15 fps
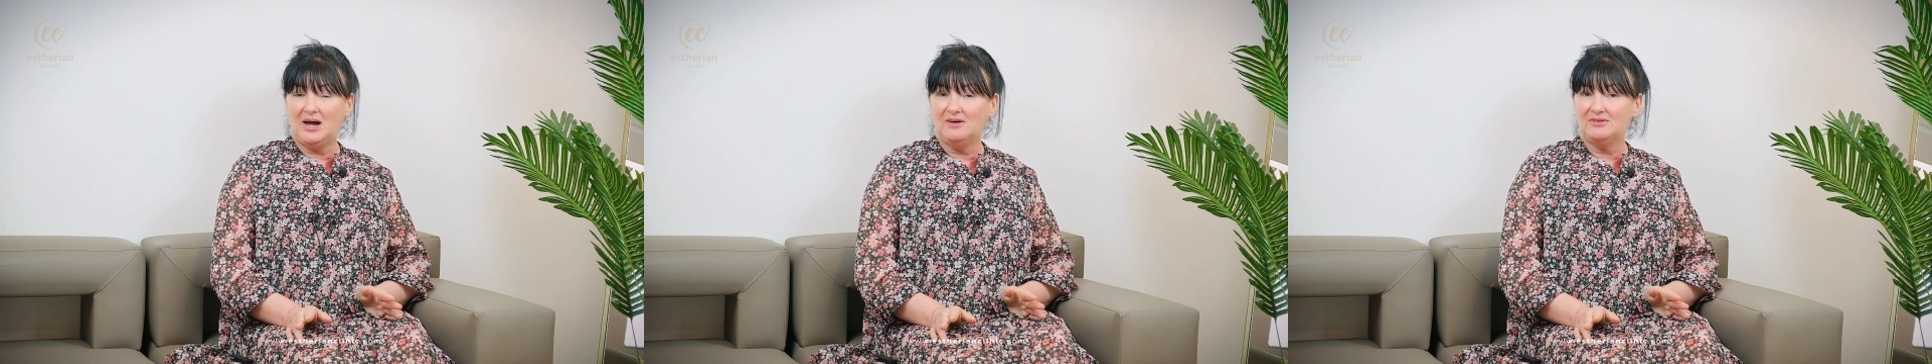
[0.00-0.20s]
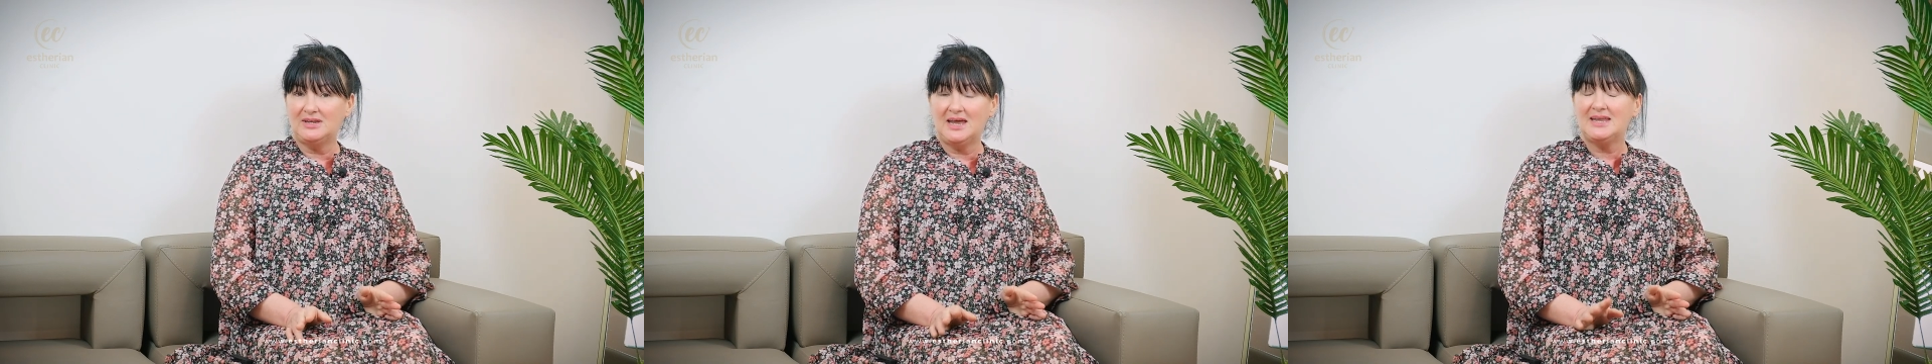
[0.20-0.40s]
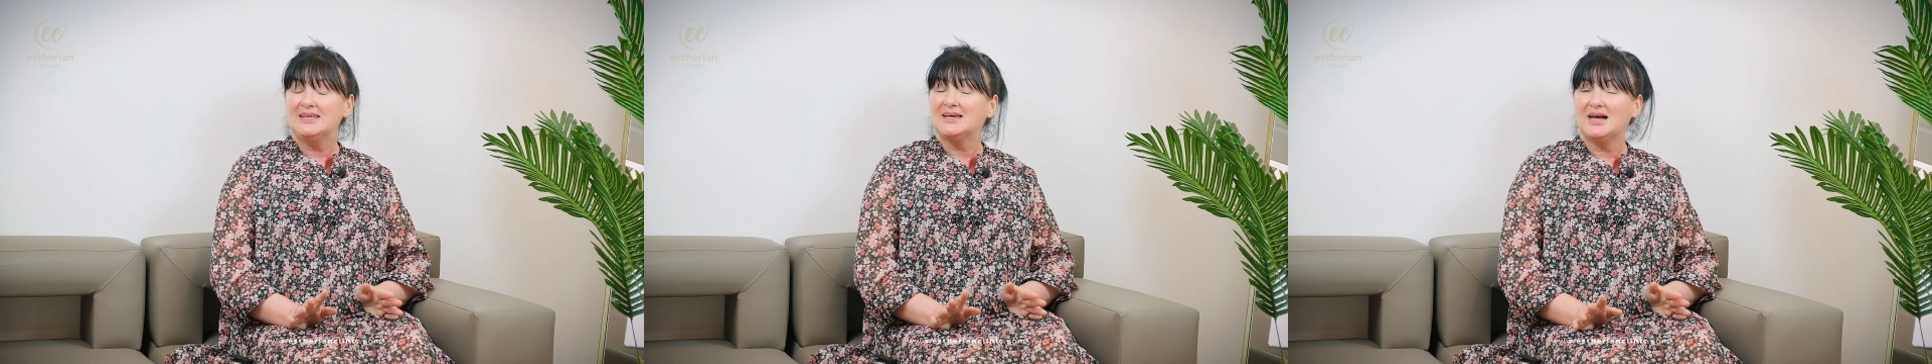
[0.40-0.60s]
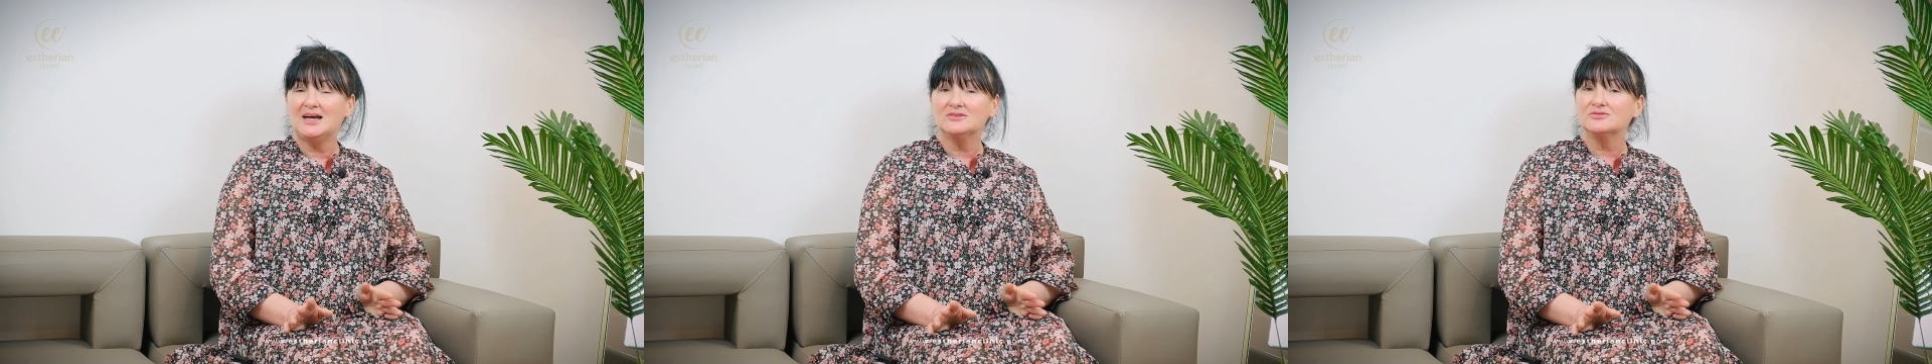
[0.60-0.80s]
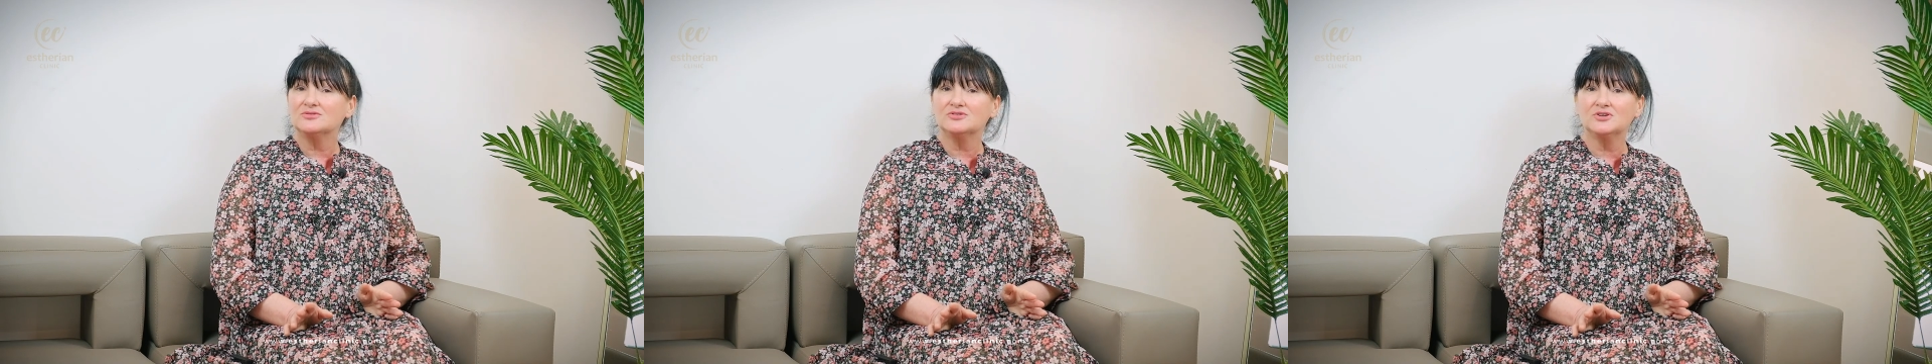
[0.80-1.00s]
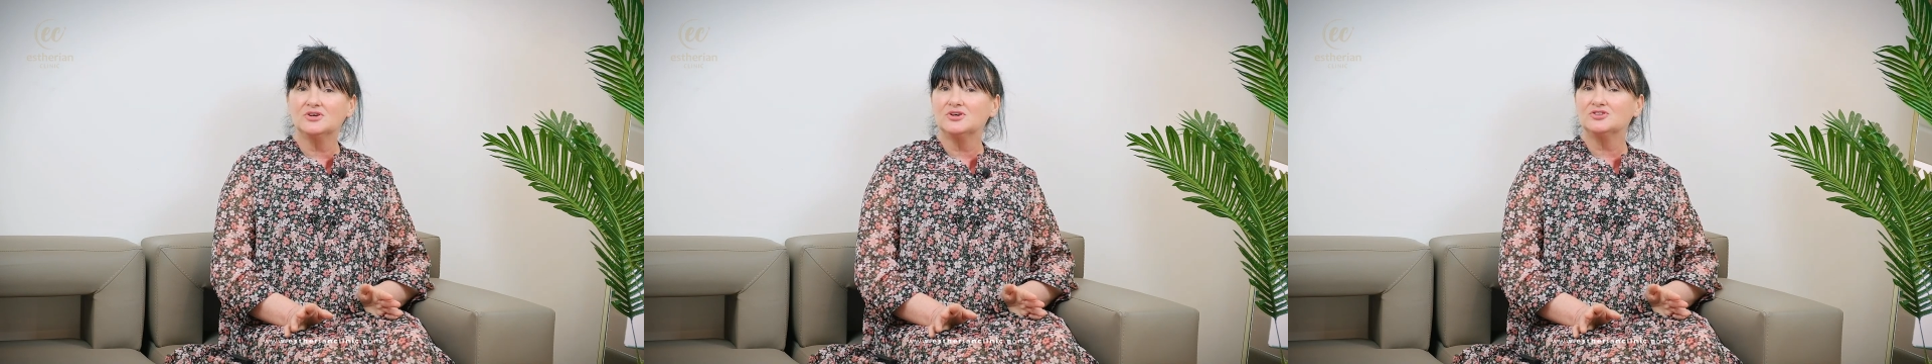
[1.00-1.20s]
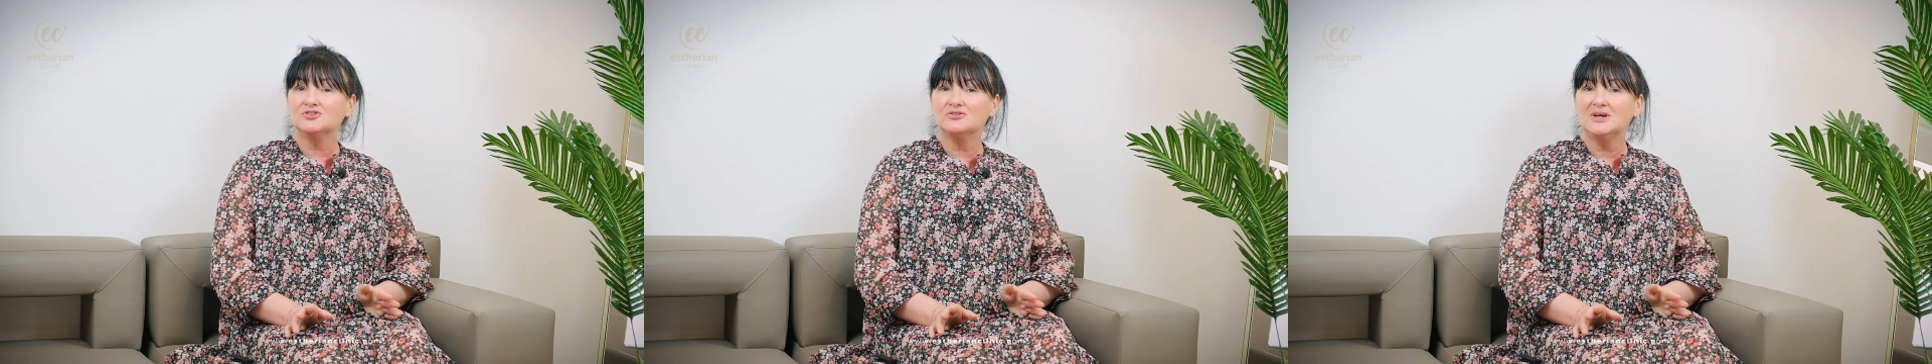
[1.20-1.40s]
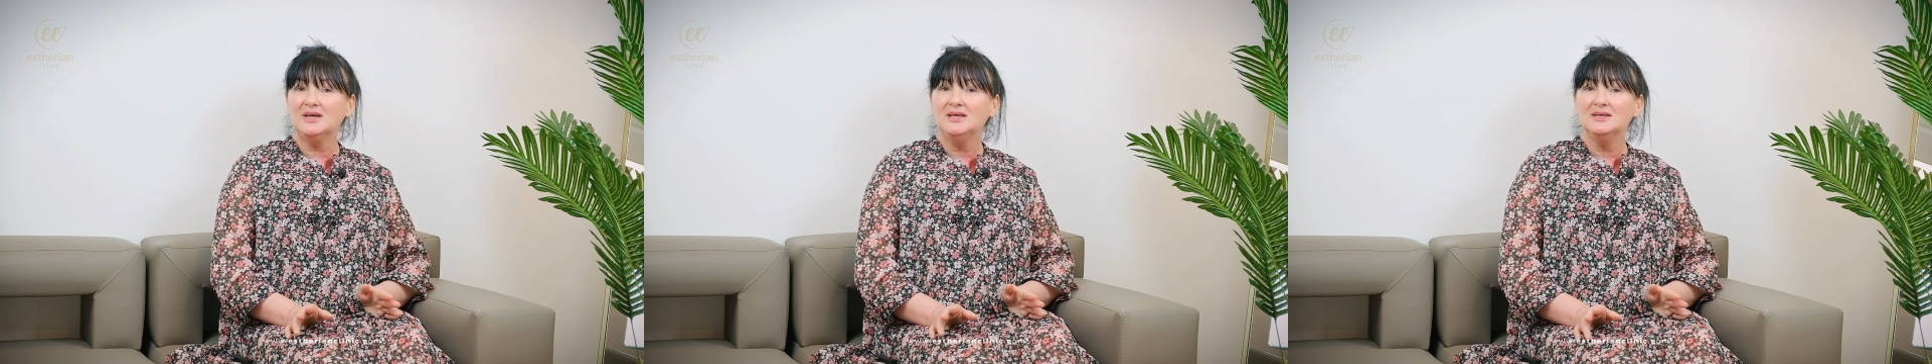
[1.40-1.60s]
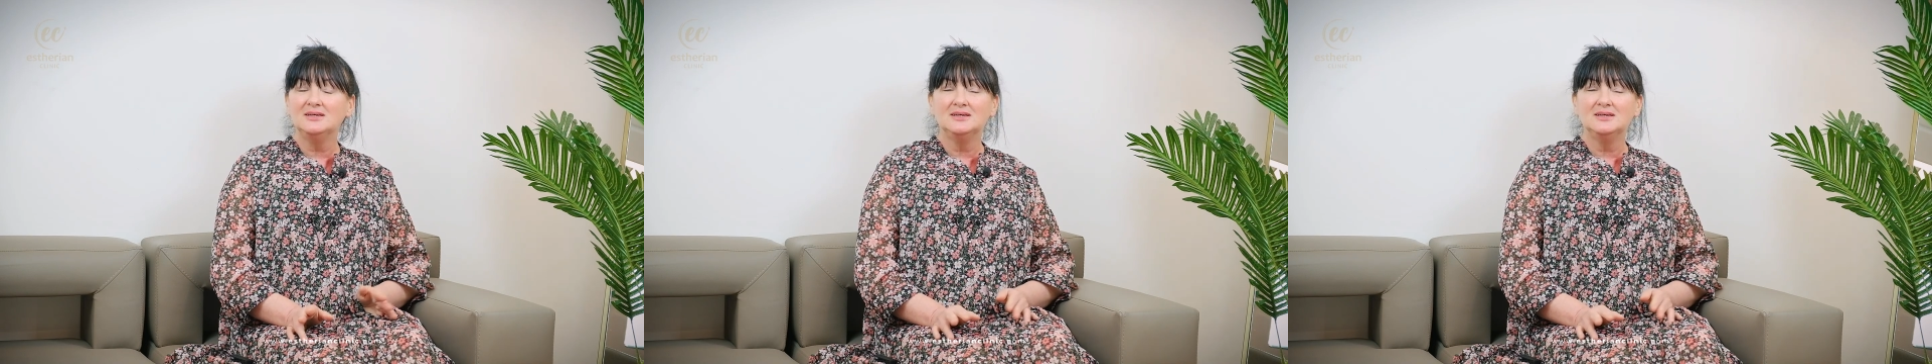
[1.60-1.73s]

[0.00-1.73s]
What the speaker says: having any kind of surgery.